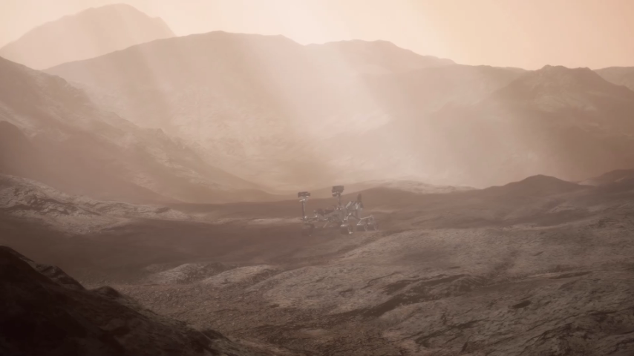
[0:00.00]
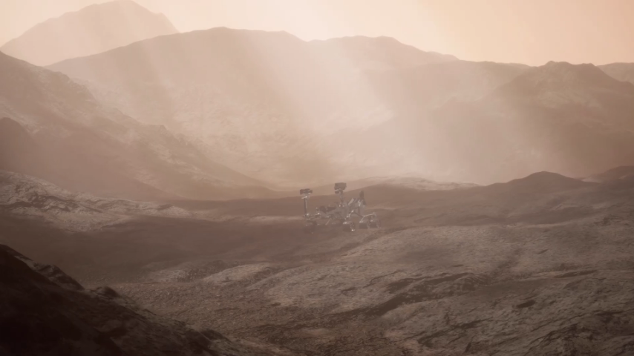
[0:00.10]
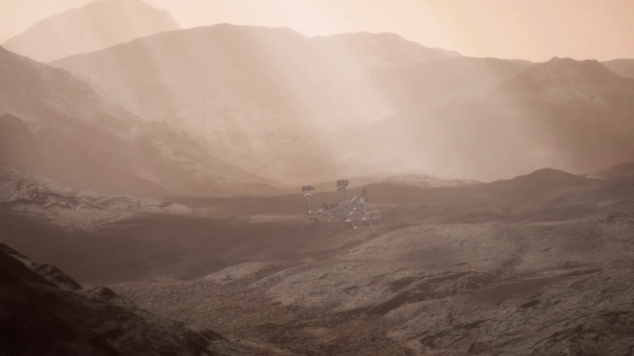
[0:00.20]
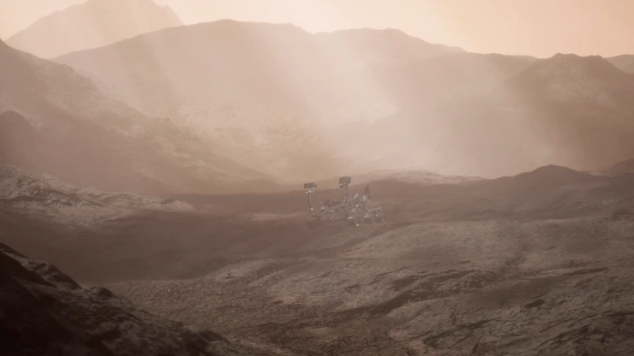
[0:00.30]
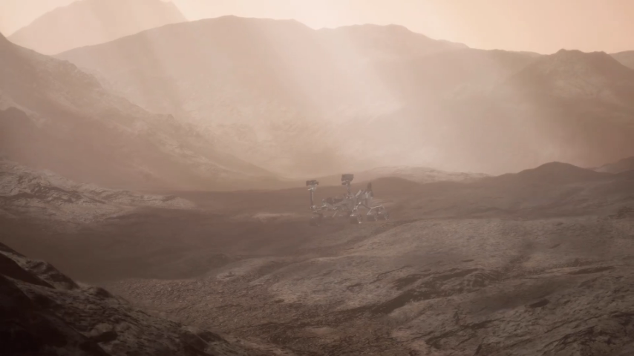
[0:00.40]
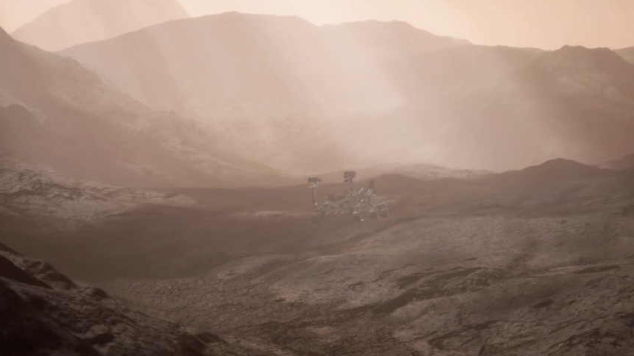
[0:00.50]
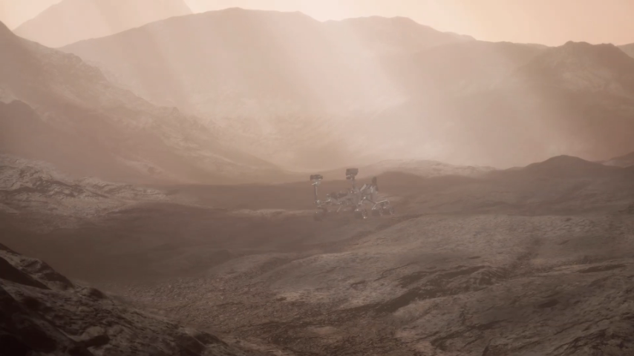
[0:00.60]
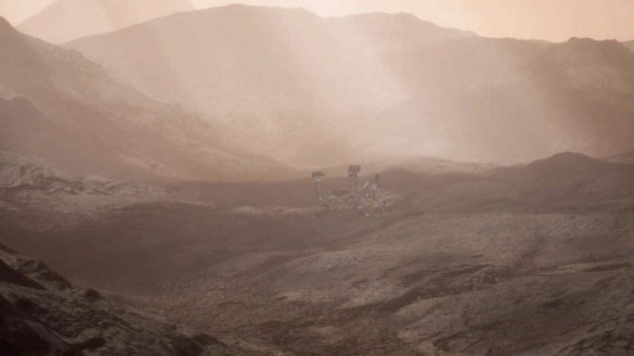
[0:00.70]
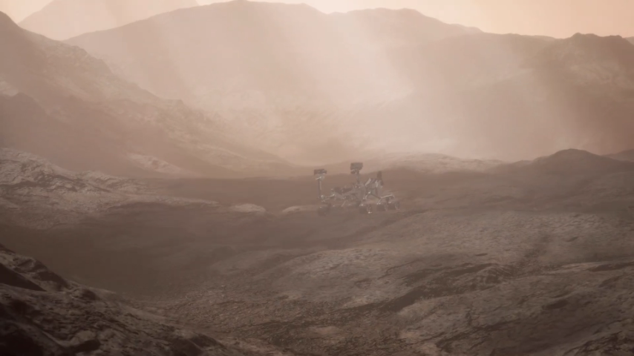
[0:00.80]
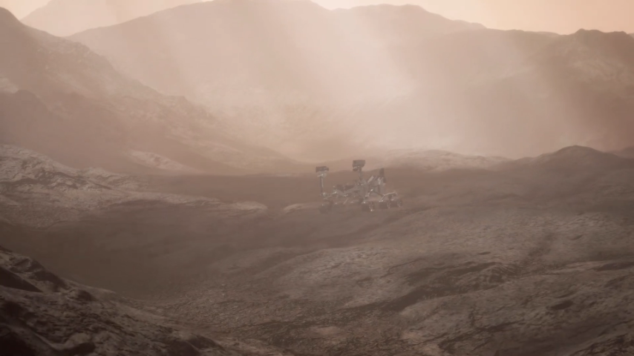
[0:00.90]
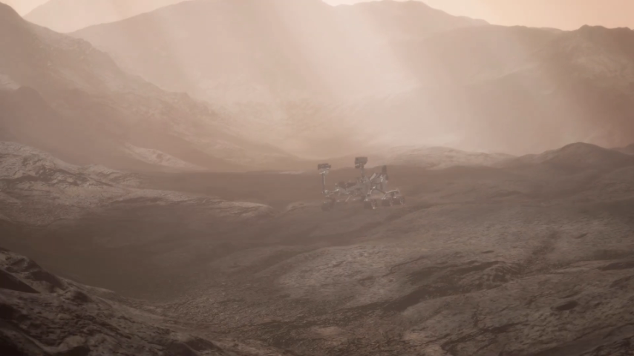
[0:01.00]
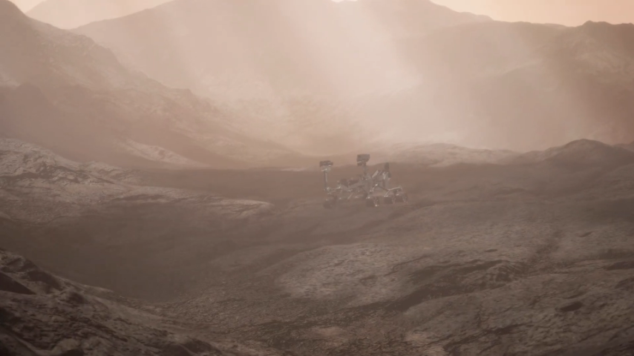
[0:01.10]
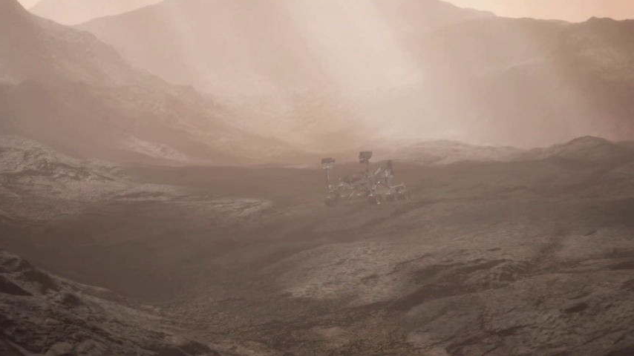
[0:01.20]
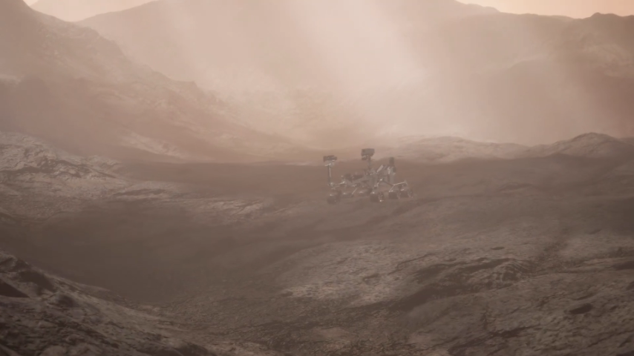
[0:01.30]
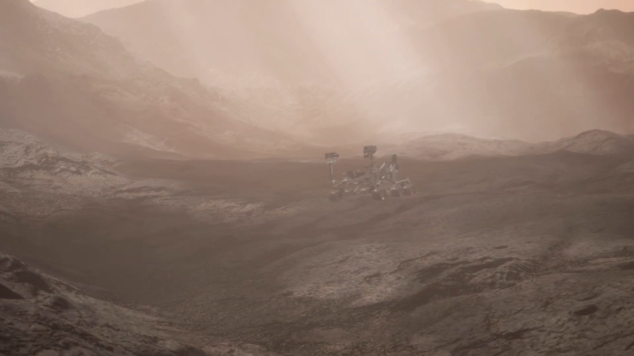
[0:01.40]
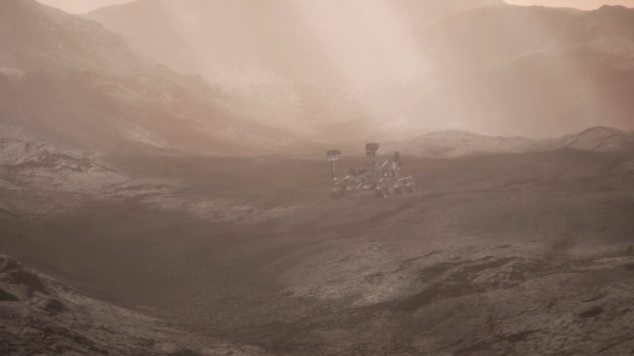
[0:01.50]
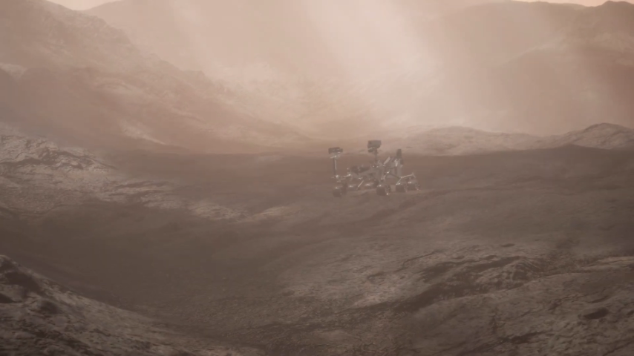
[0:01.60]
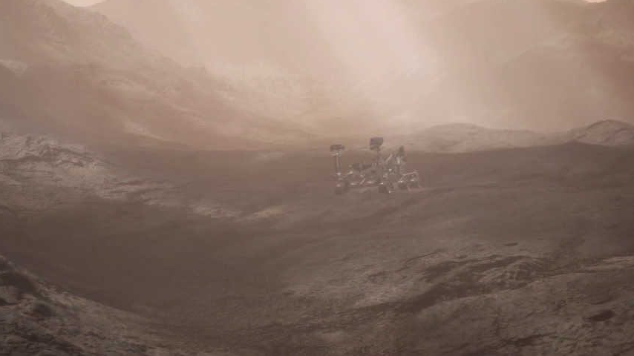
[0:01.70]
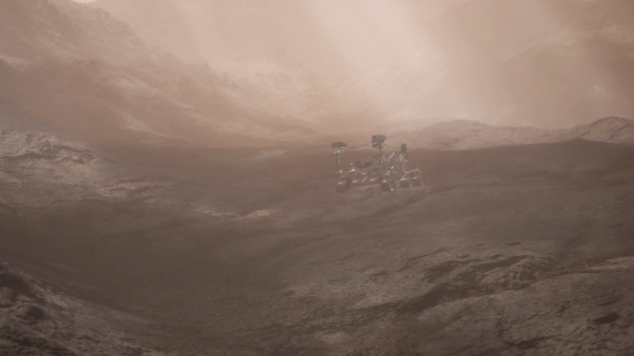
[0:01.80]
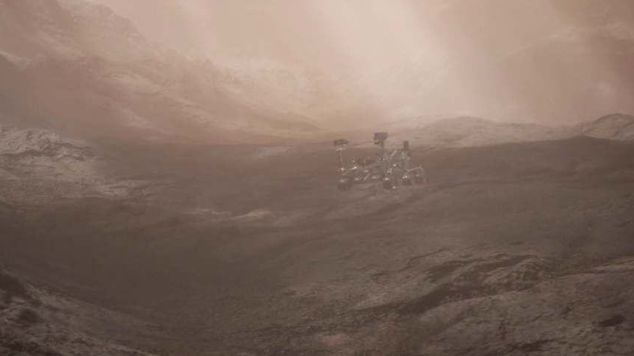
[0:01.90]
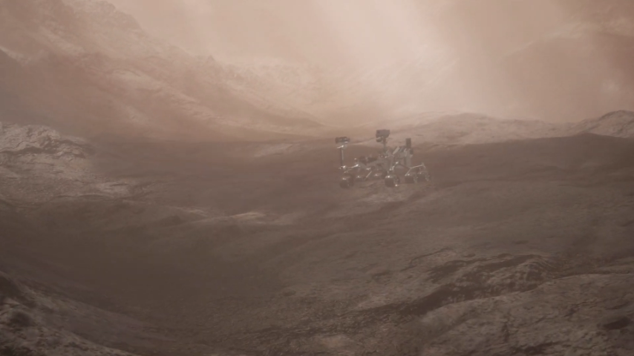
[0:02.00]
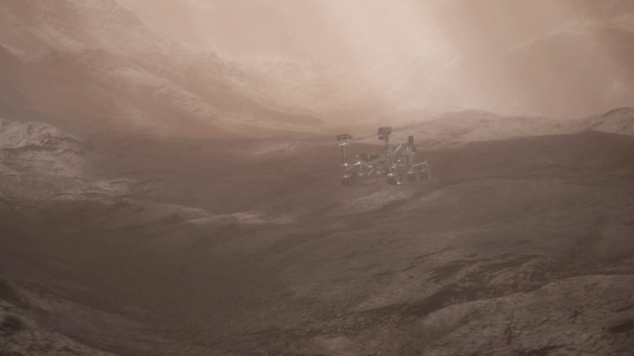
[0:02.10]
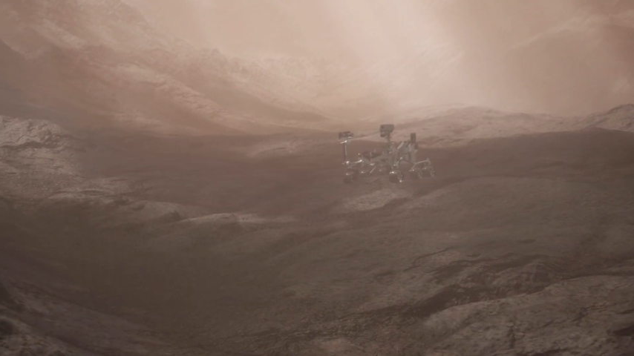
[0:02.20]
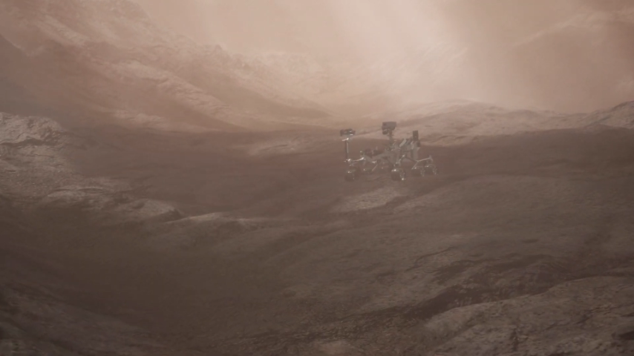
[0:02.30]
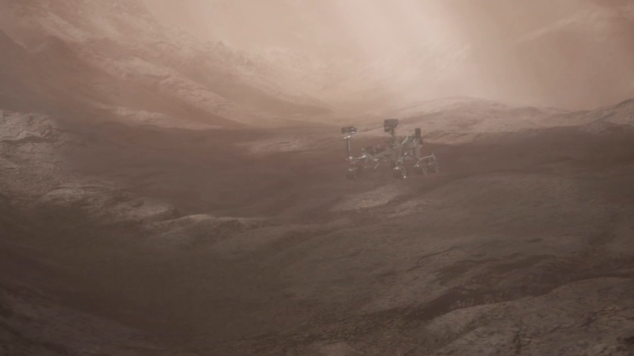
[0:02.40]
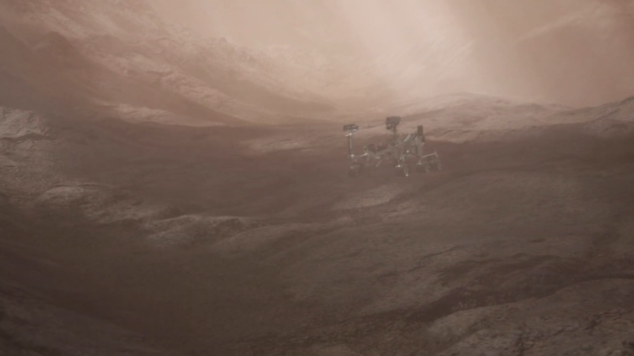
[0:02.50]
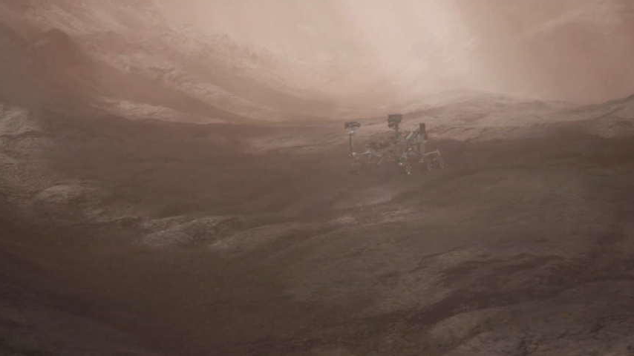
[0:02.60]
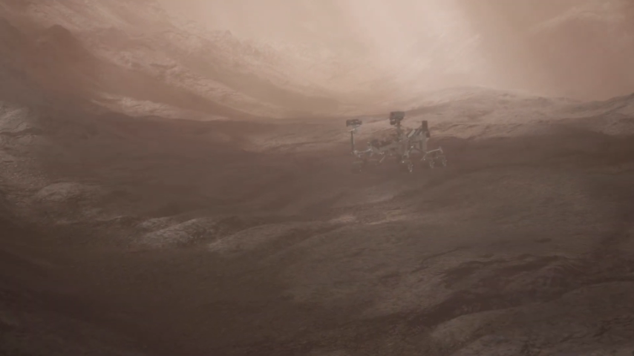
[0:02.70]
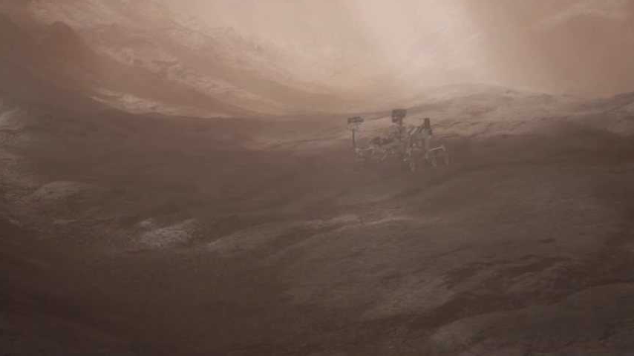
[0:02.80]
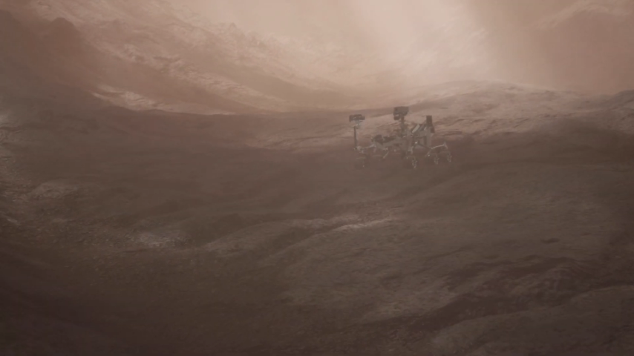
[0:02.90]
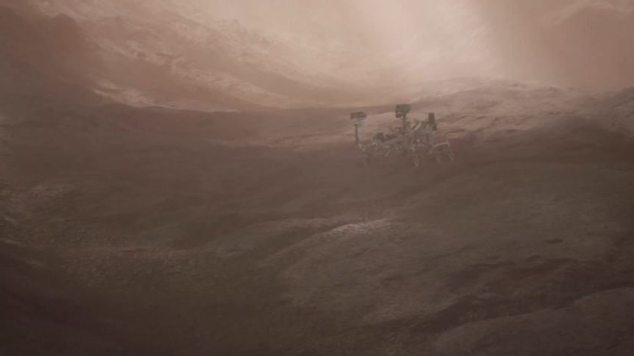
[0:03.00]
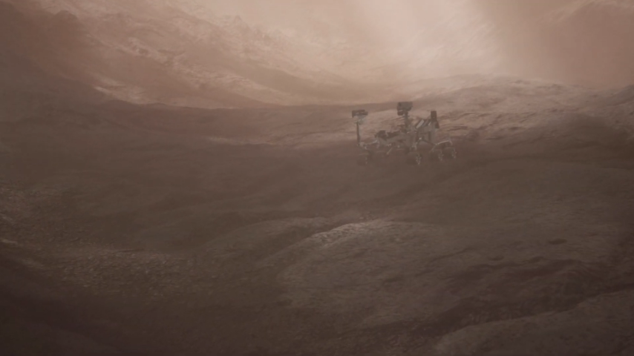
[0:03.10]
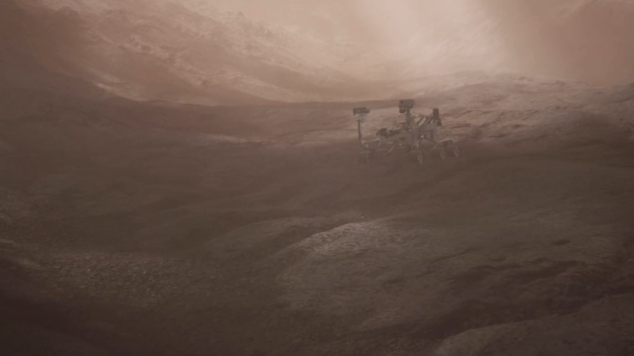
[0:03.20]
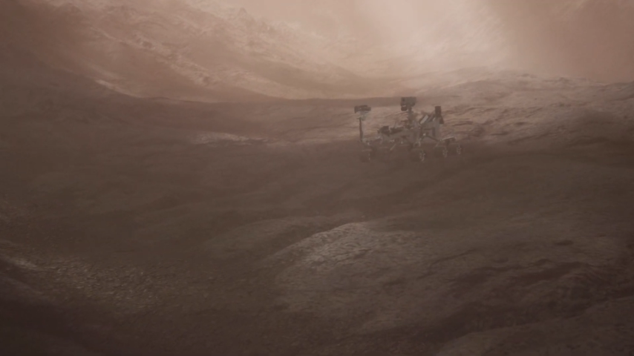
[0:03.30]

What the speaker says: Nobody's mouth can be seen.